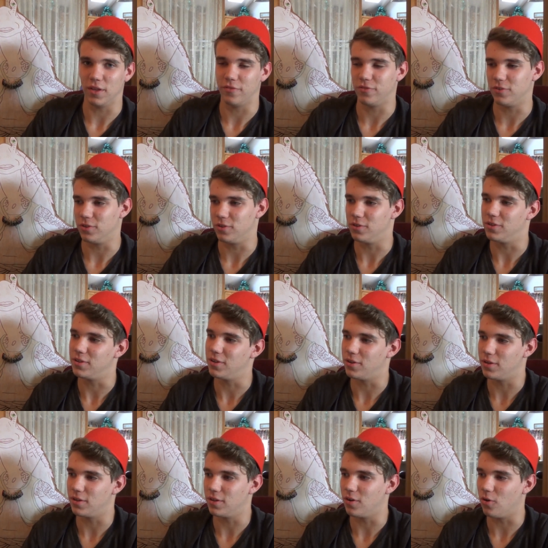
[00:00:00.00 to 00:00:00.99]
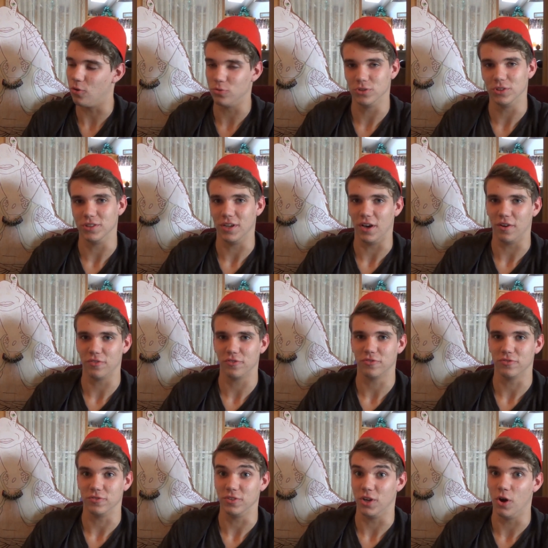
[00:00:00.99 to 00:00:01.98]
If you're old
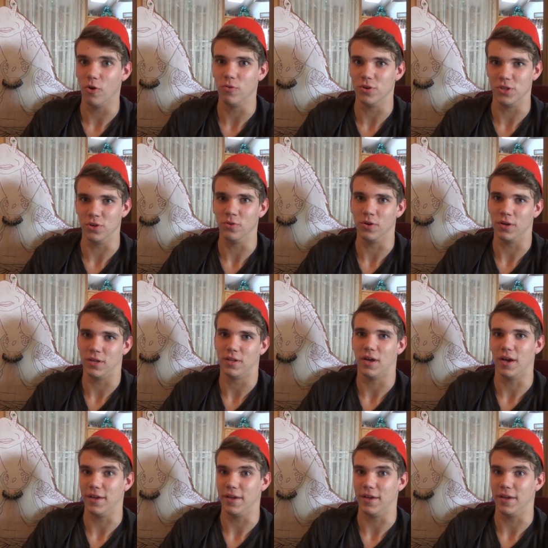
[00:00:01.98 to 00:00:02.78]
enough, go do it.